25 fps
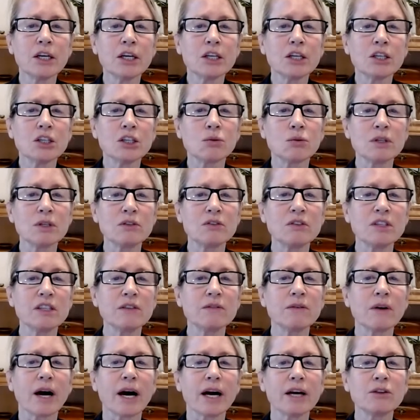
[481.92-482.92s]
to receive
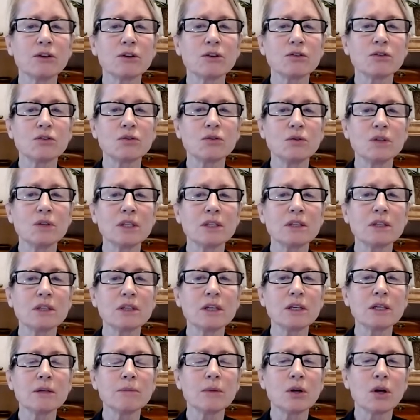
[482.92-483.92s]
either
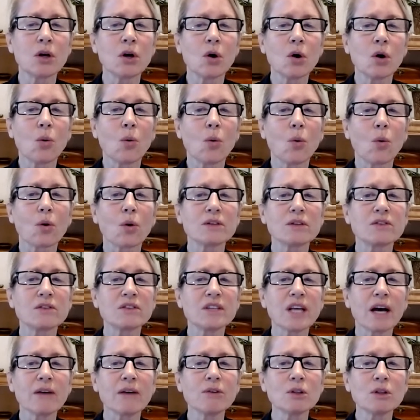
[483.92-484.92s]
sunitinib or
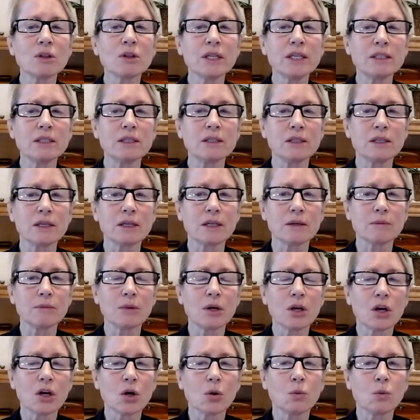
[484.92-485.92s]
savolitinib,
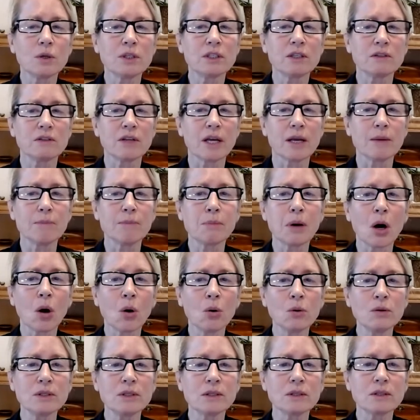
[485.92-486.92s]
which is a
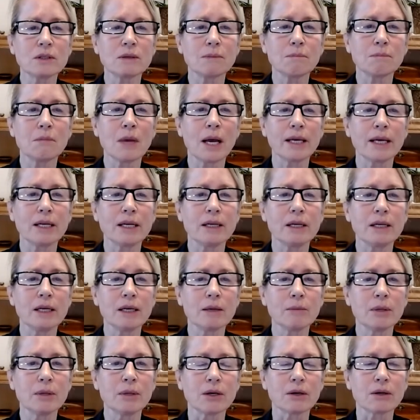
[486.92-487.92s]
potent MET
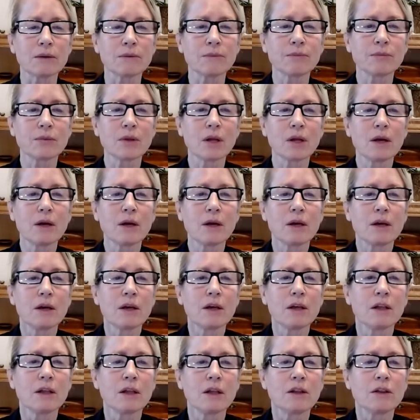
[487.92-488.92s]
inhibitor.
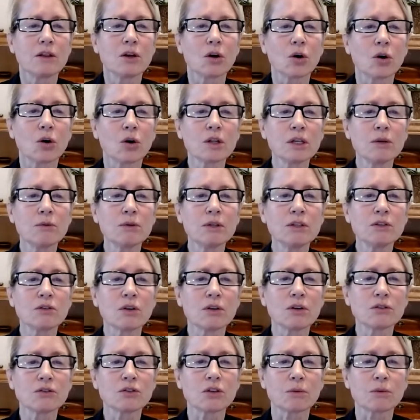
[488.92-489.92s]
The early
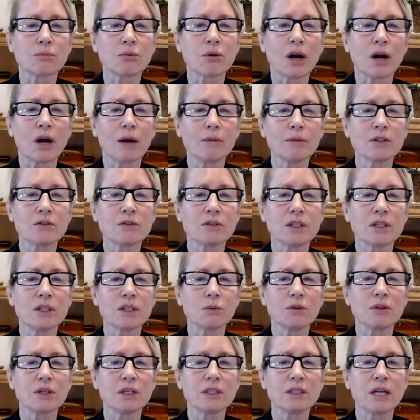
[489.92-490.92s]
results are promising
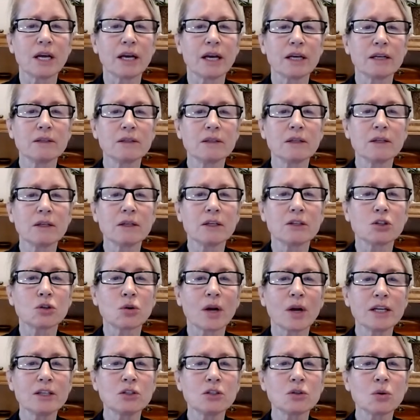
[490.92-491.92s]
with a
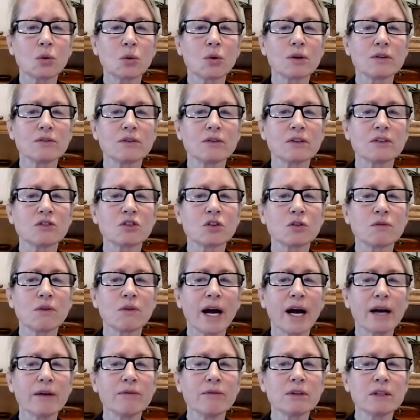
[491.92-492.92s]
trend towards a
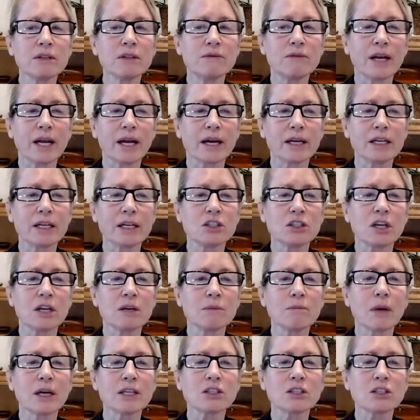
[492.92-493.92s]
survival advantage and
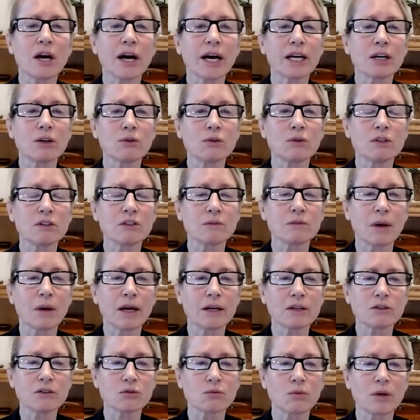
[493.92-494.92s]
much higher
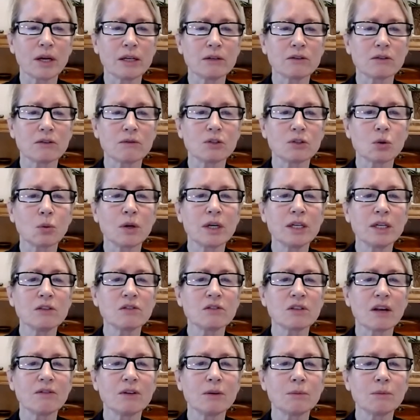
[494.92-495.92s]
response rates of
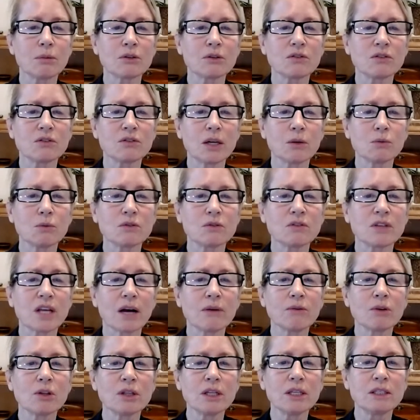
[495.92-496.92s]
27% with
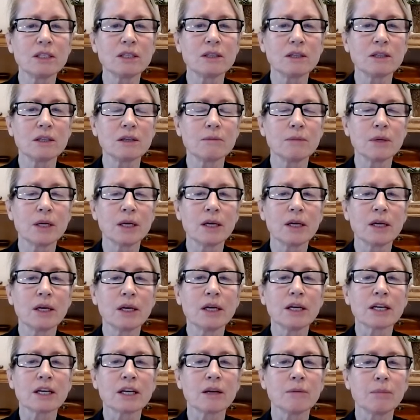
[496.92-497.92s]
savolitinib
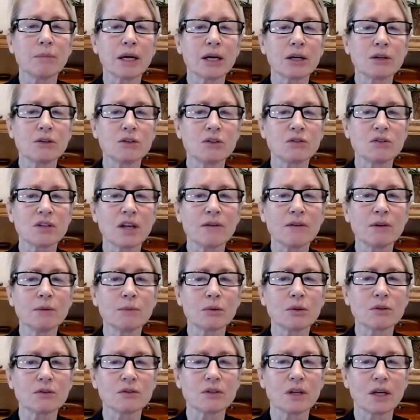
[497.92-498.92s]
compared to
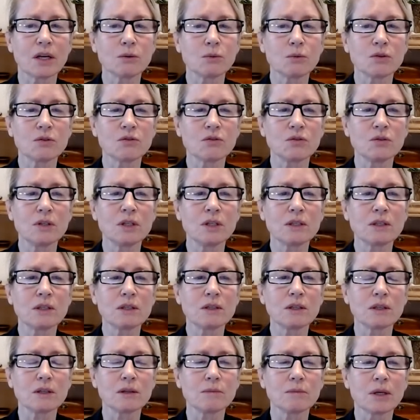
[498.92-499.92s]
7% with
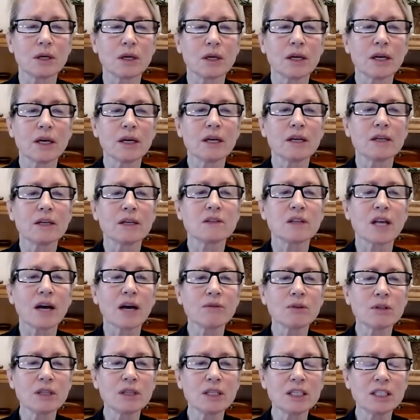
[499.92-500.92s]
sunitinib.
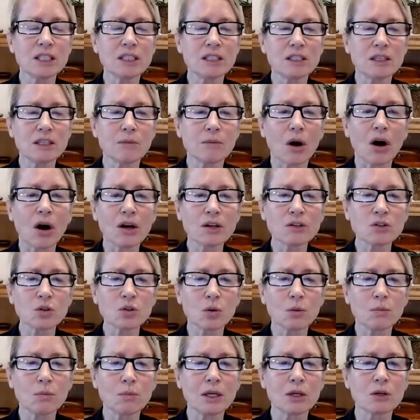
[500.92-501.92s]
Savolitinib also
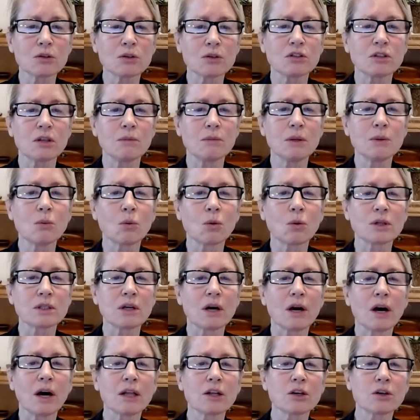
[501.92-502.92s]
appears to be more
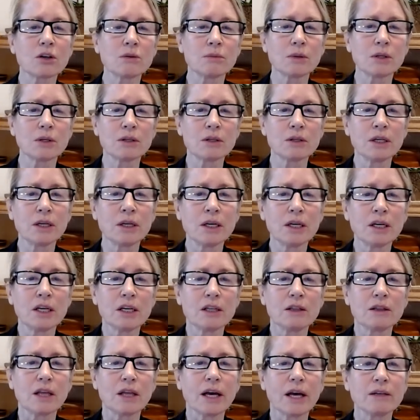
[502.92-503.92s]
tolerable
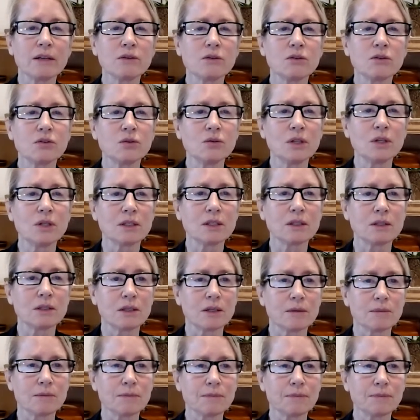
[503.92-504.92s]
than
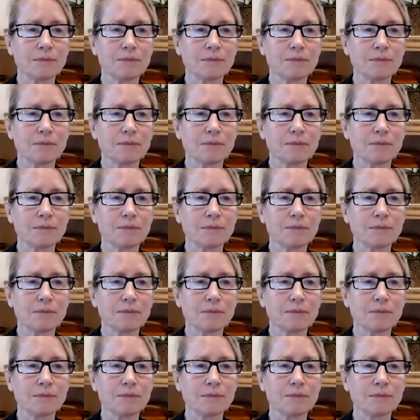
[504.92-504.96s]
sunitinib.